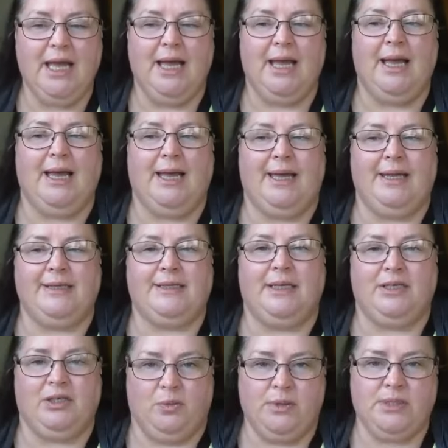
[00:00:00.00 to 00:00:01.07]
and I
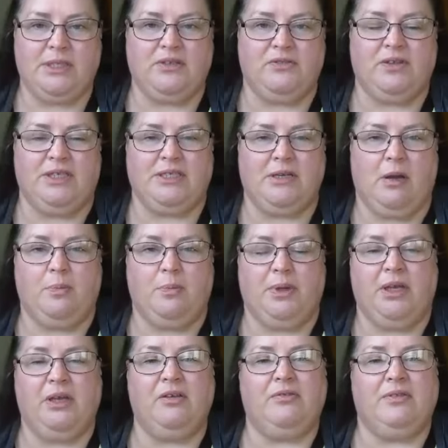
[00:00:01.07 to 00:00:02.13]
know it's a difficult topic
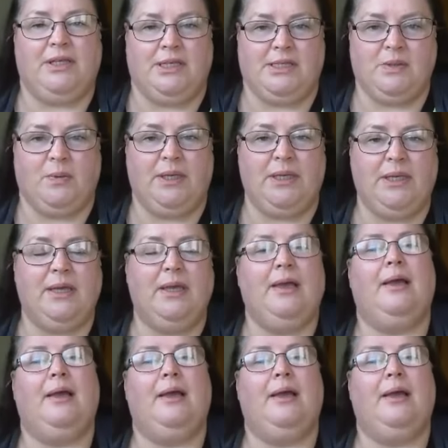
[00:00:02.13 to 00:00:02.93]
this week.